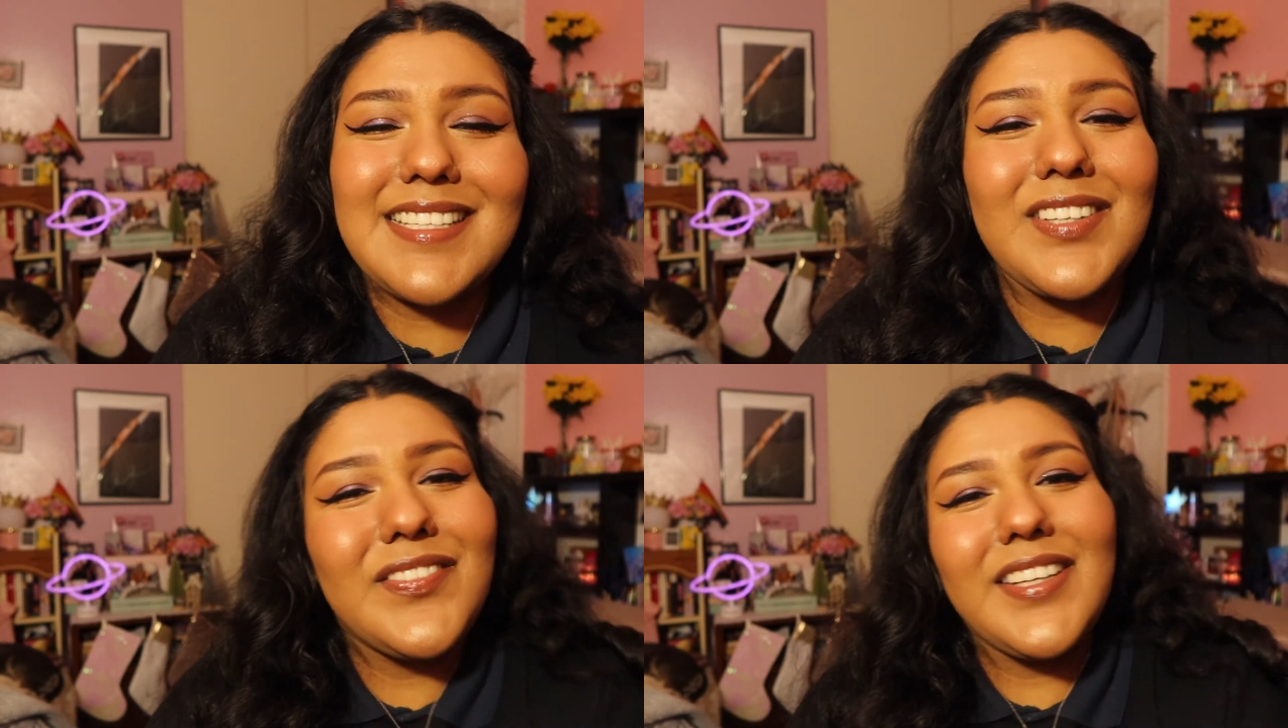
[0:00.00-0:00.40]
I
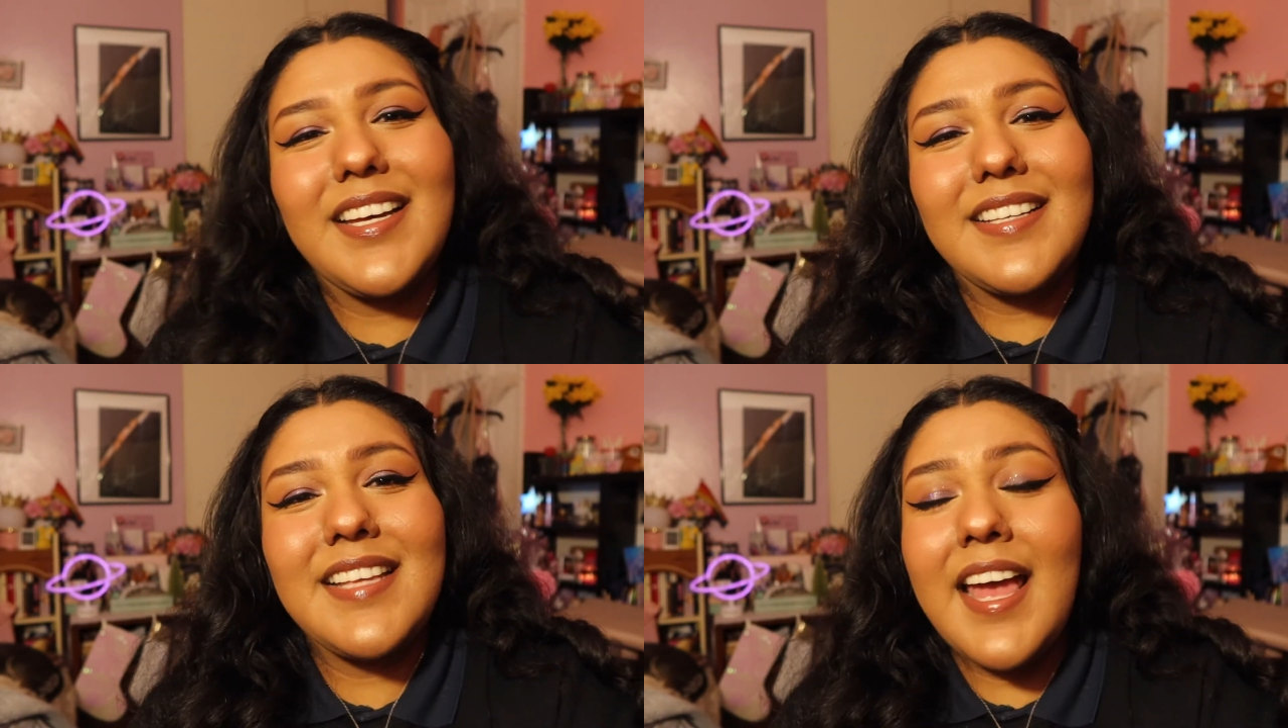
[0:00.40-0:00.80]
hope you
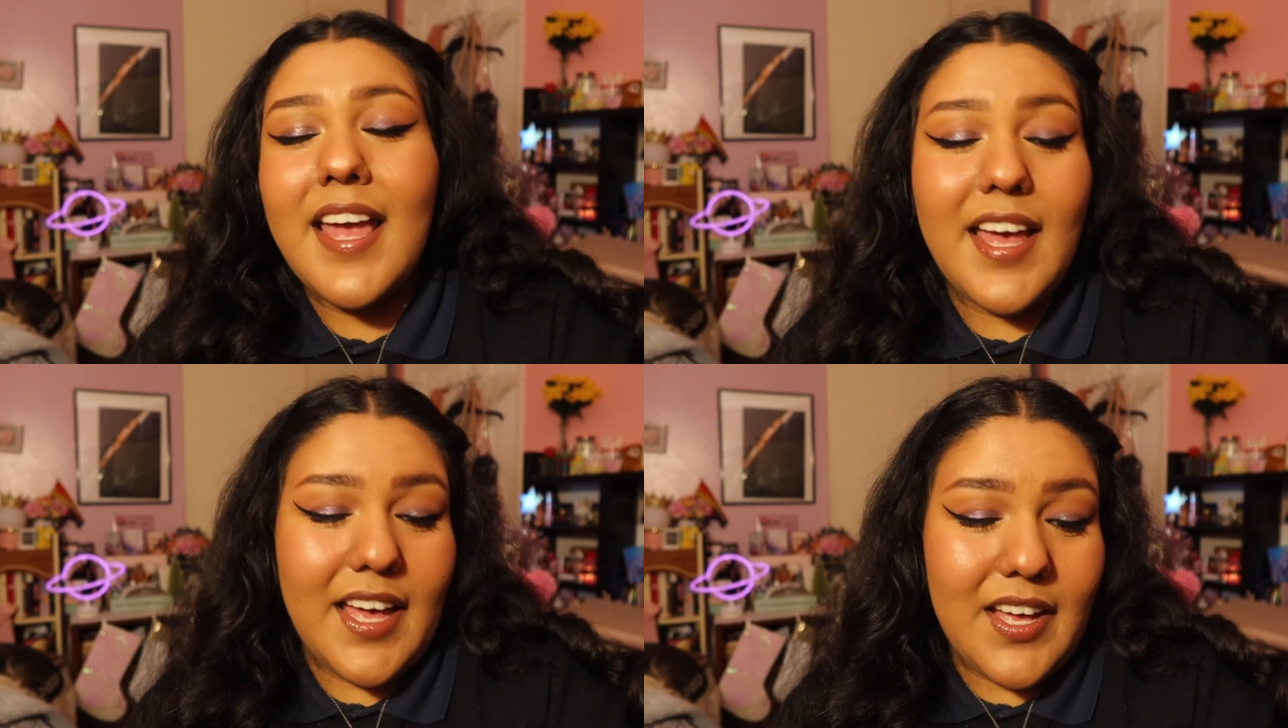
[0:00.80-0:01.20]
guys
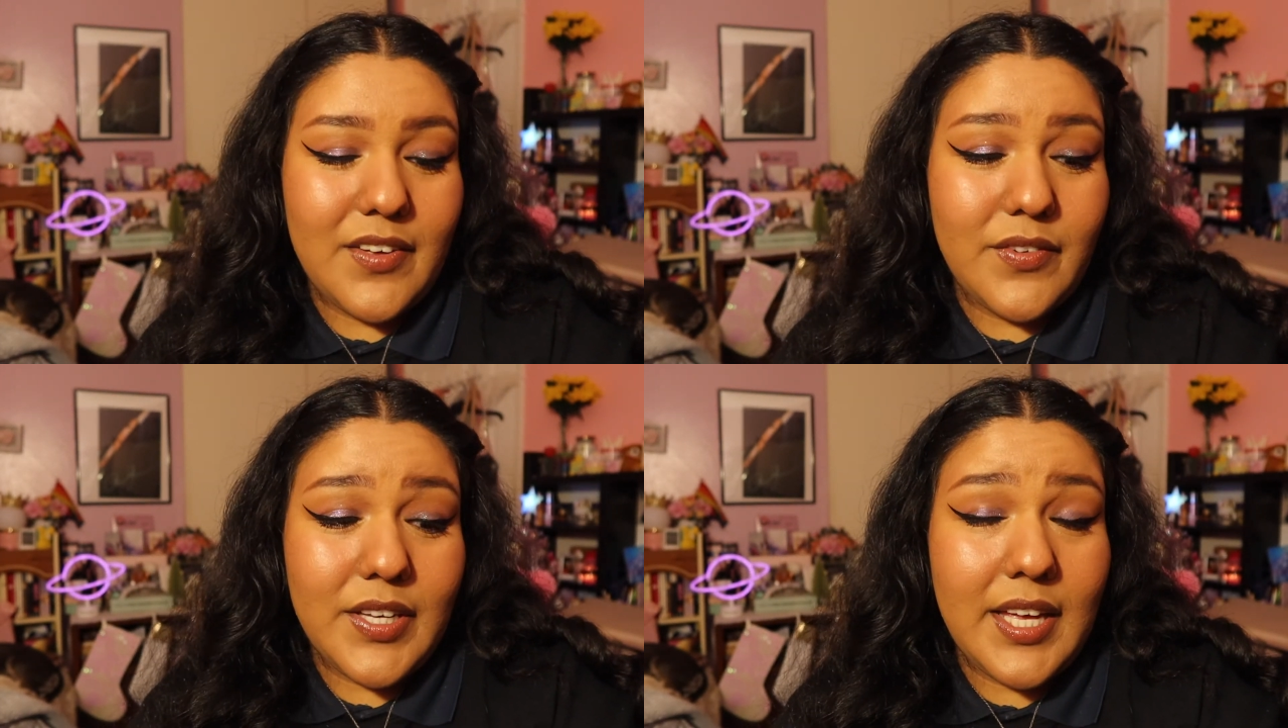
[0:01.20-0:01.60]

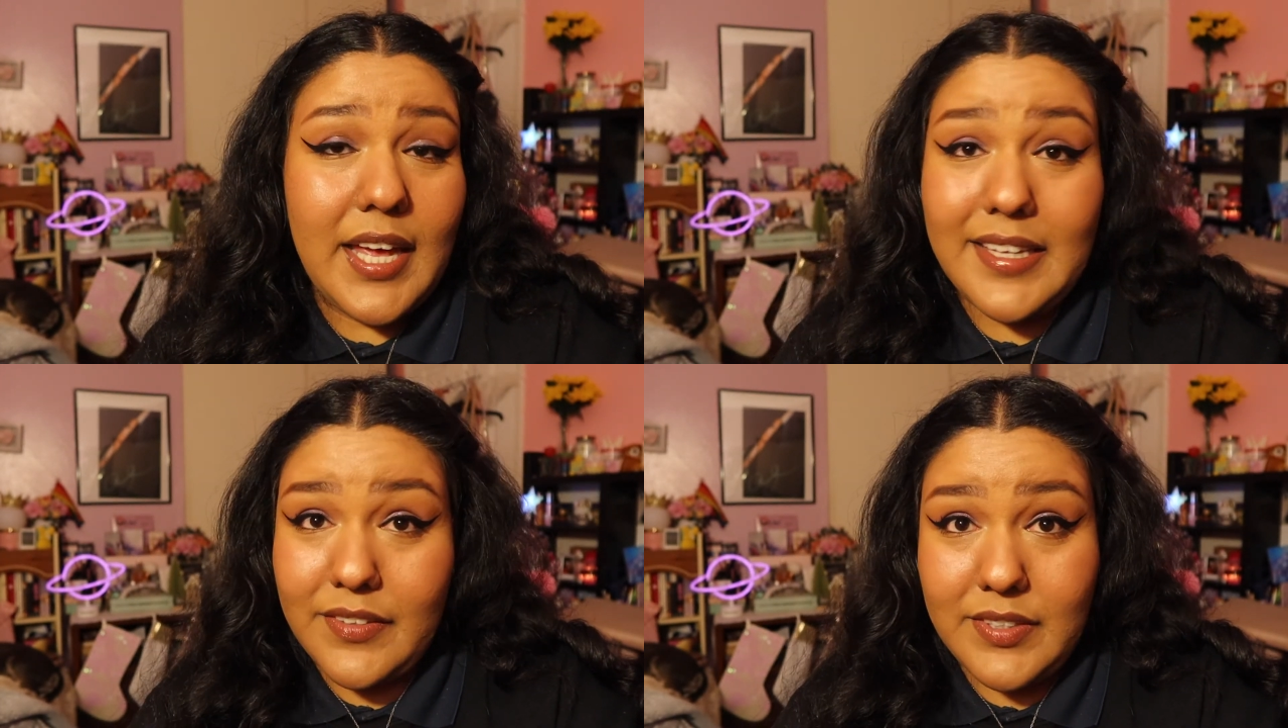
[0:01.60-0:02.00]
have
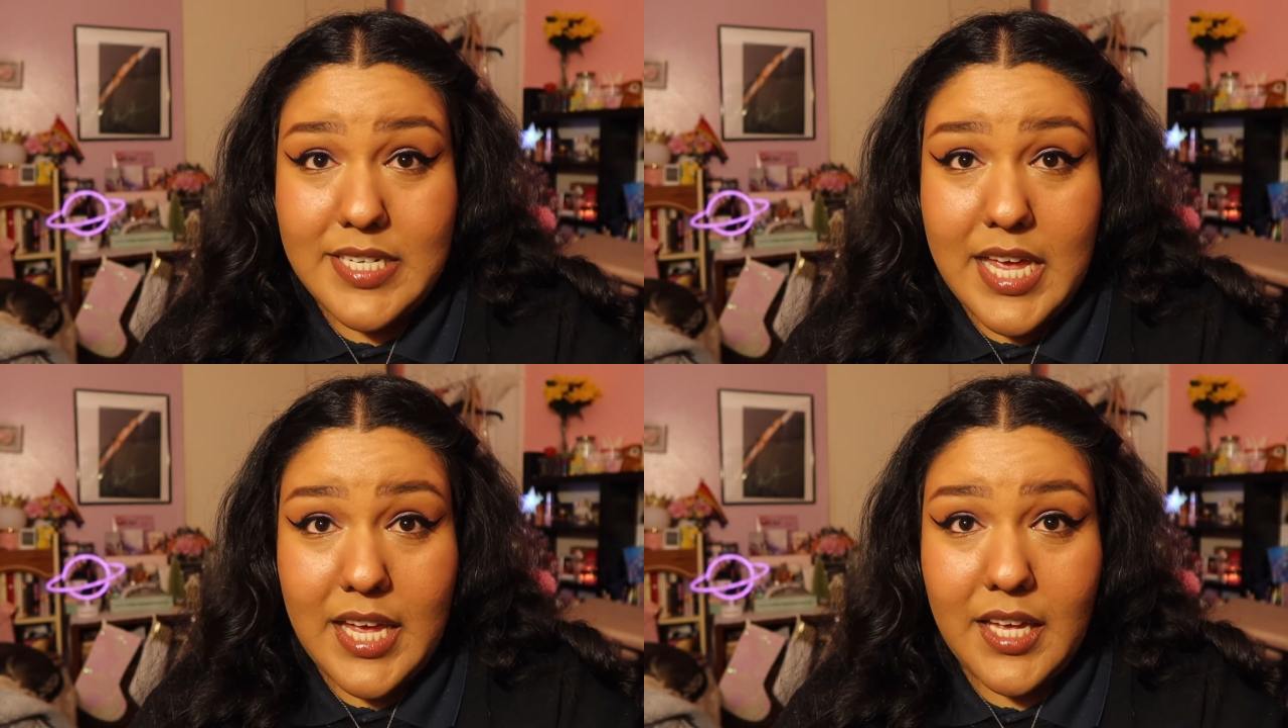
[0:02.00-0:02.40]
a lovely
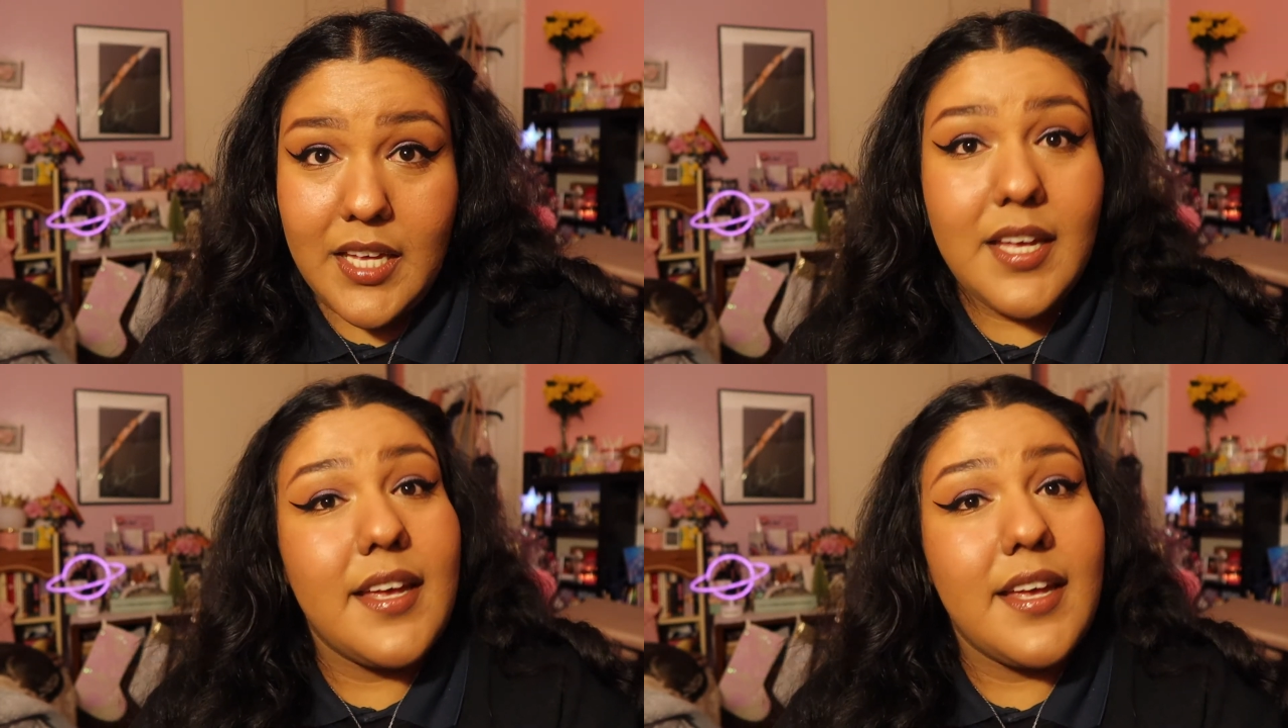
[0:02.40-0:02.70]
day.